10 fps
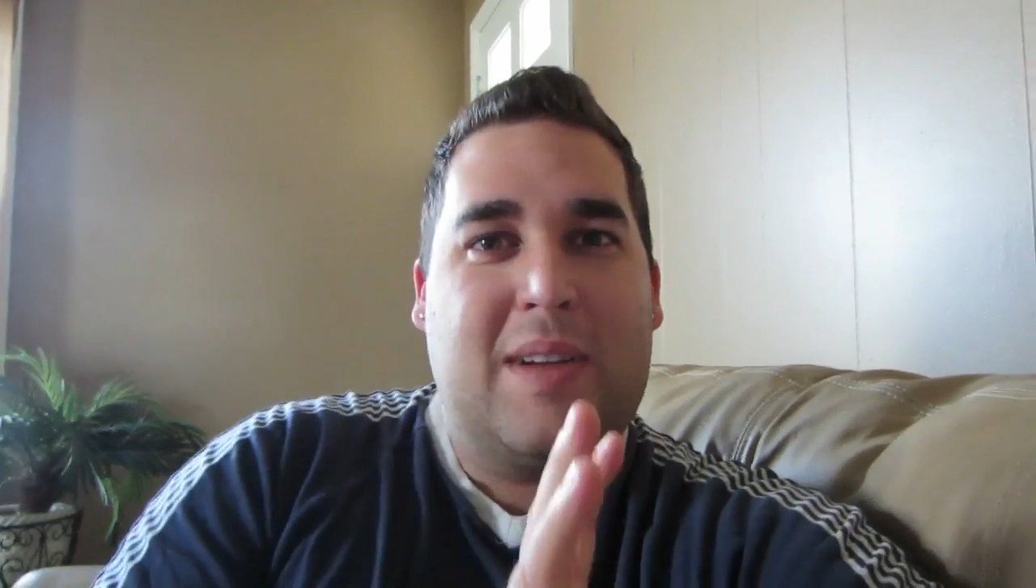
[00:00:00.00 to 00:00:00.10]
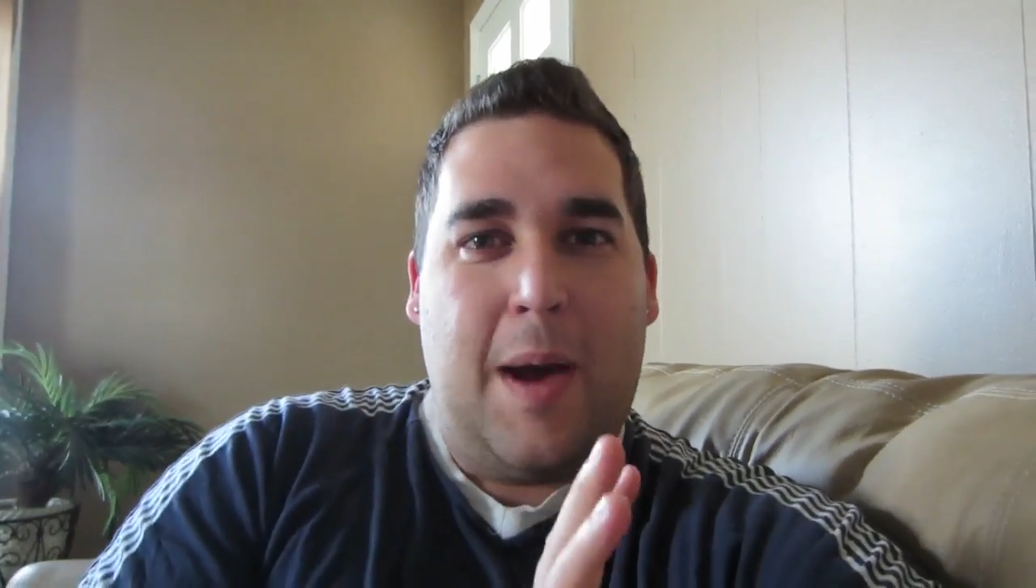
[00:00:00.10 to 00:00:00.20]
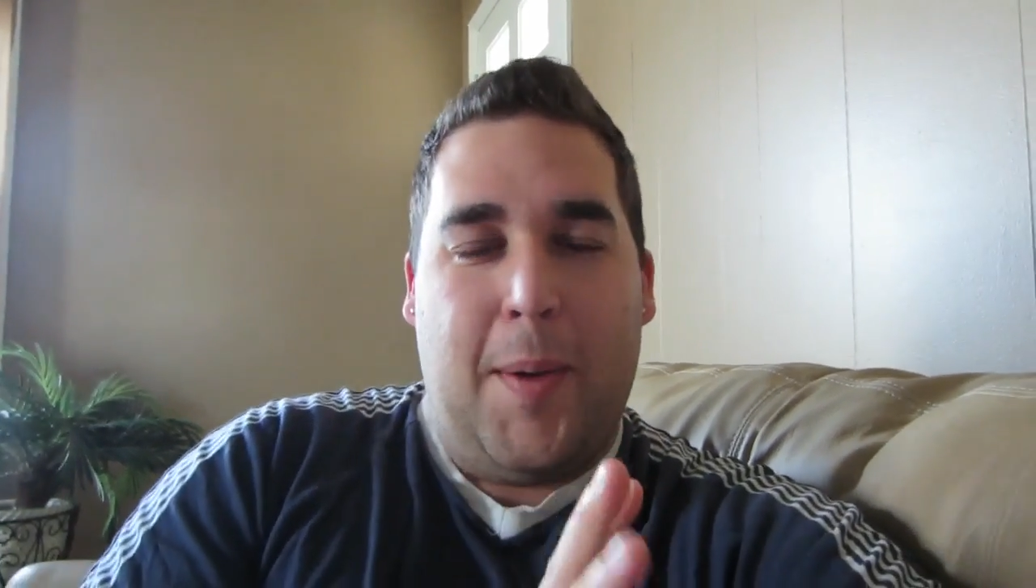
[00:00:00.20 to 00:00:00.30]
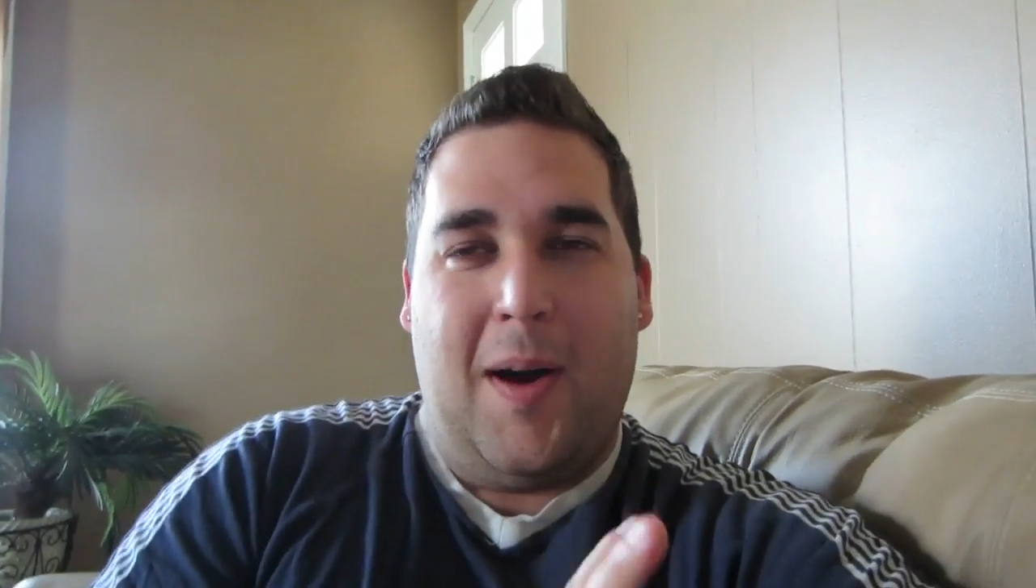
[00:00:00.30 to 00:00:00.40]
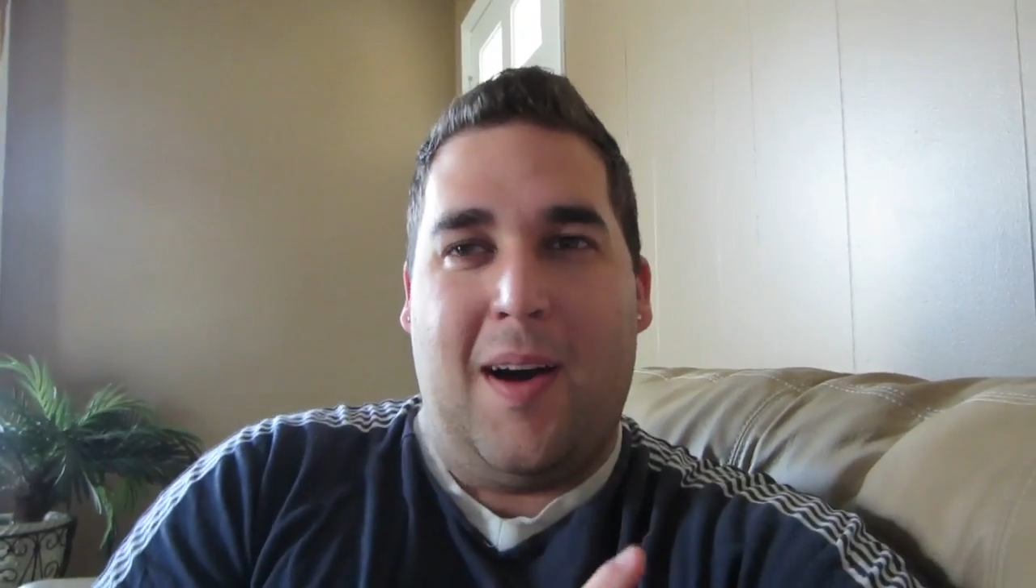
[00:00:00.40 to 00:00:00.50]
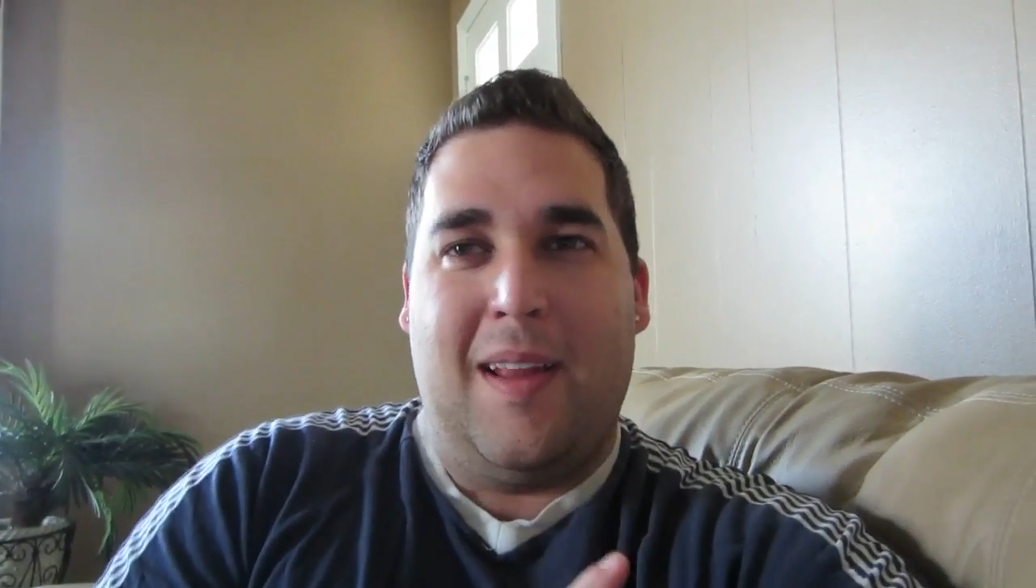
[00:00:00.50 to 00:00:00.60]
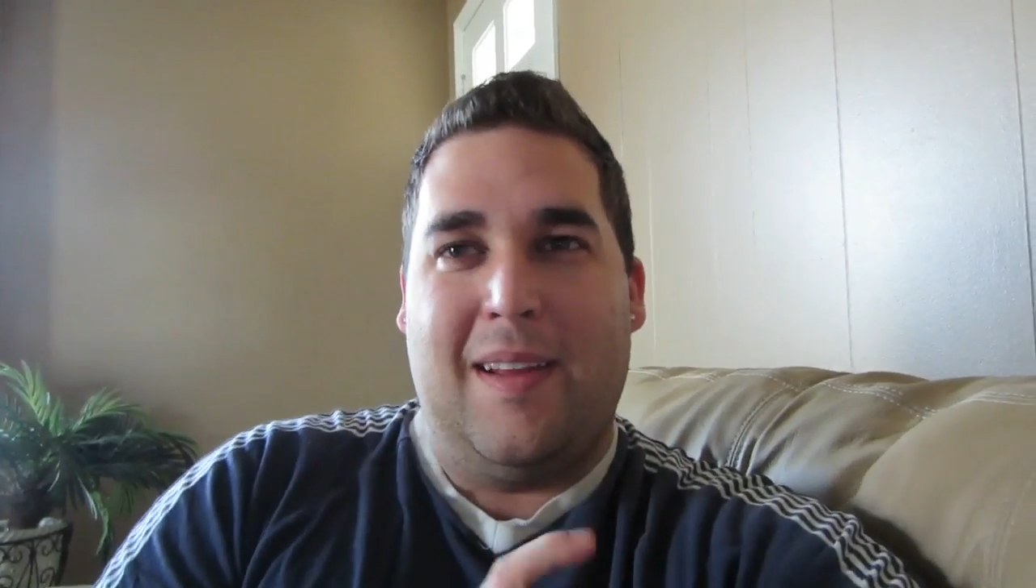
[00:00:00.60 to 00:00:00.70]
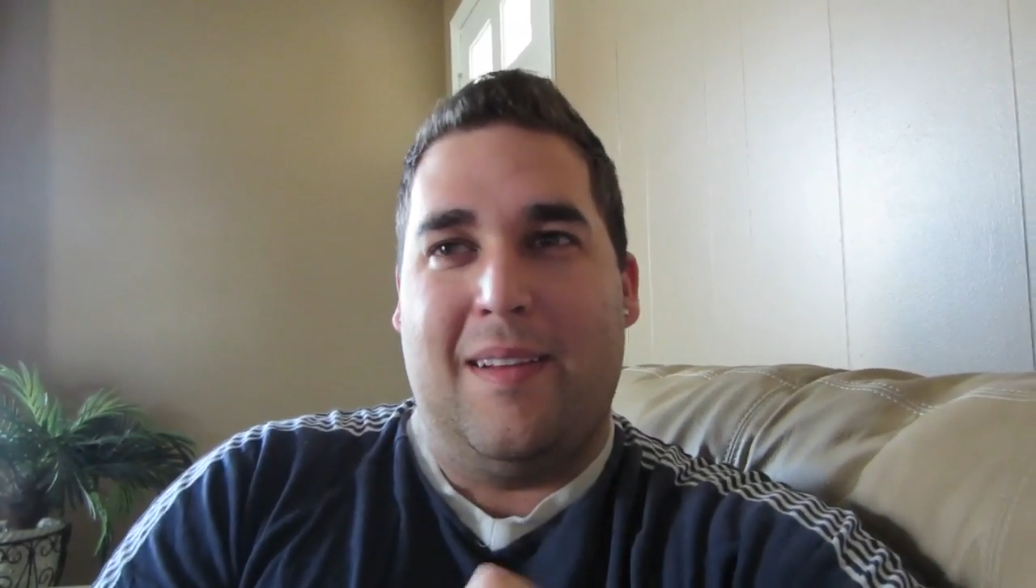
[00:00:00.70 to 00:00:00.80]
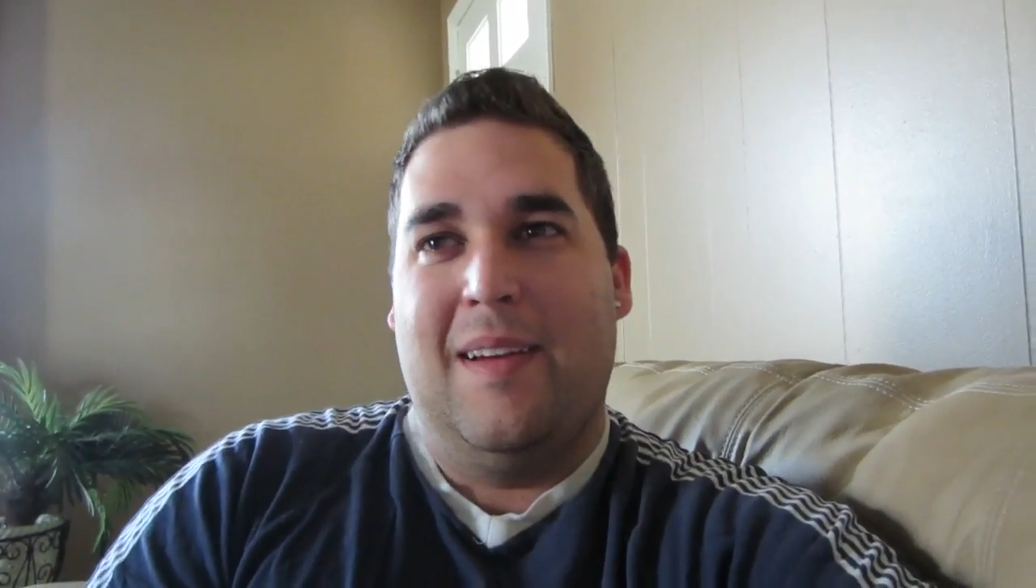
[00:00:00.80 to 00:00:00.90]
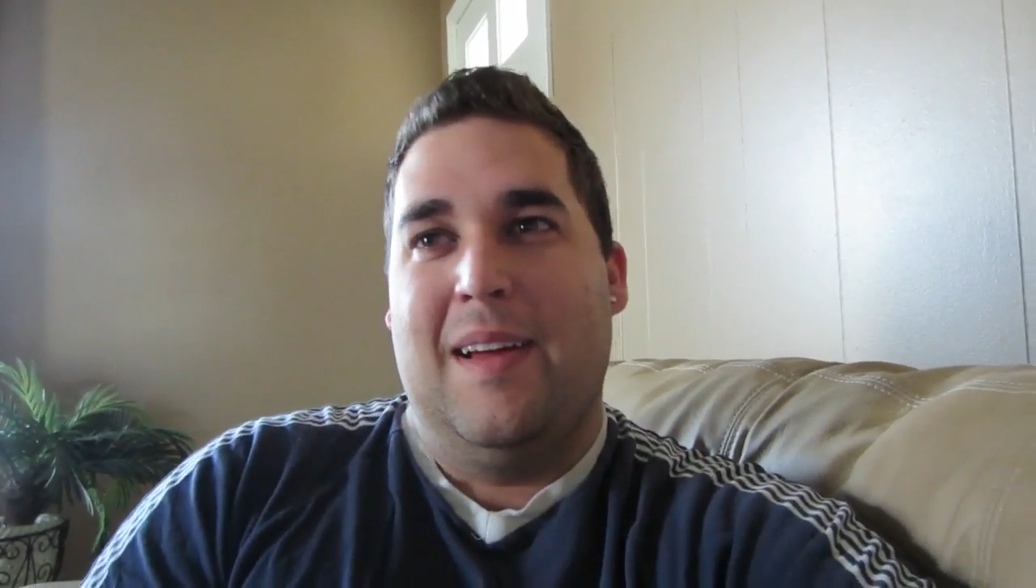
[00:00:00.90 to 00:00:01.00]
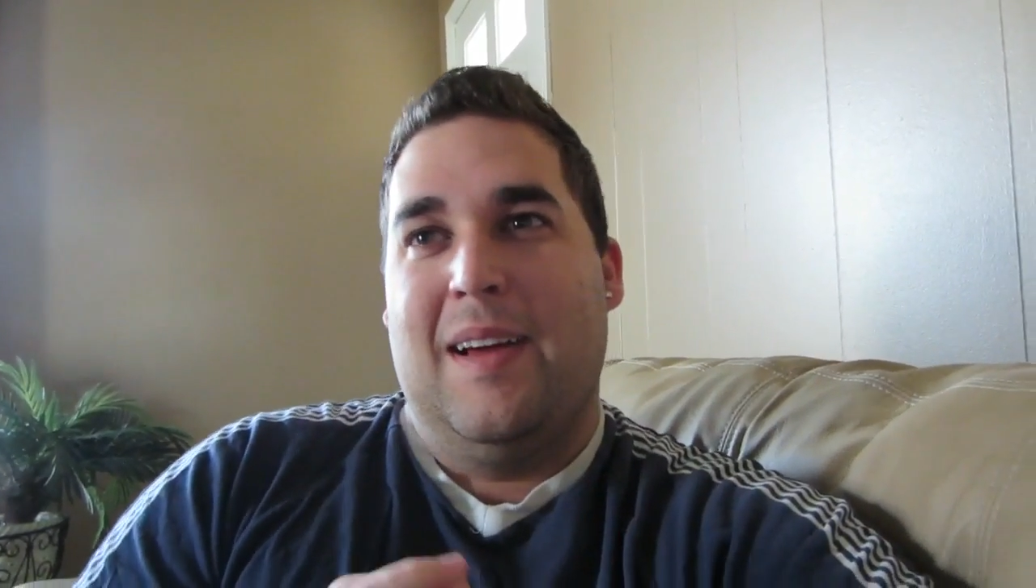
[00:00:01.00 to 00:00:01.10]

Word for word: to come on and